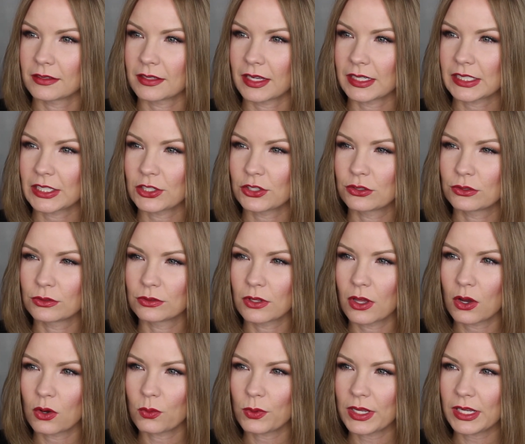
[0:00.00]

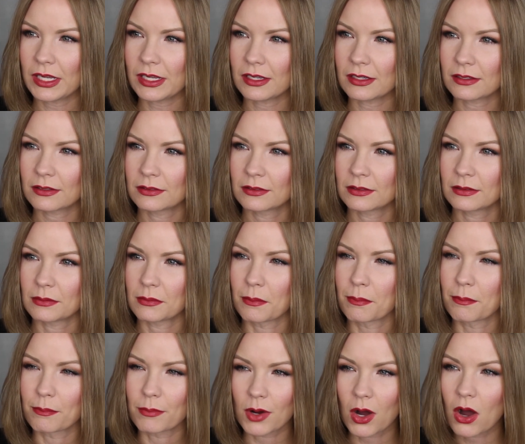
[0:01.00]
glowy
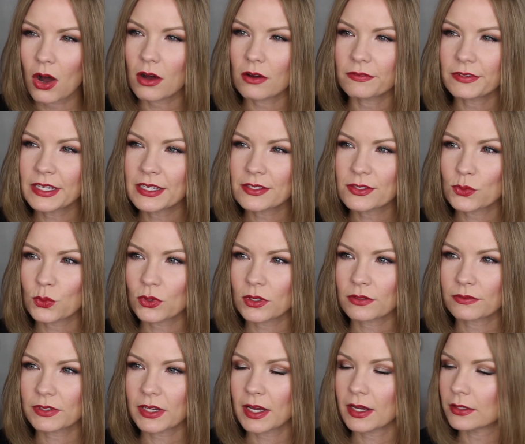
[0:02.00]
mauve-y sort
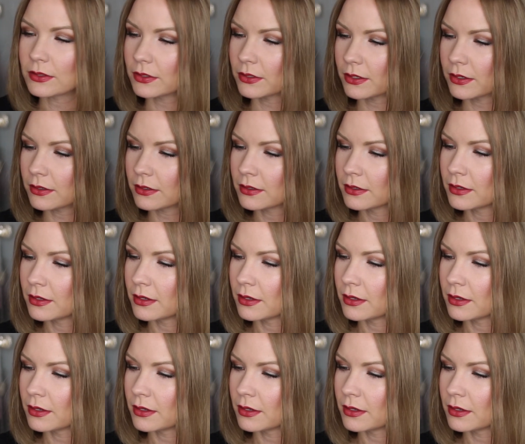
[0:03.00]
of color.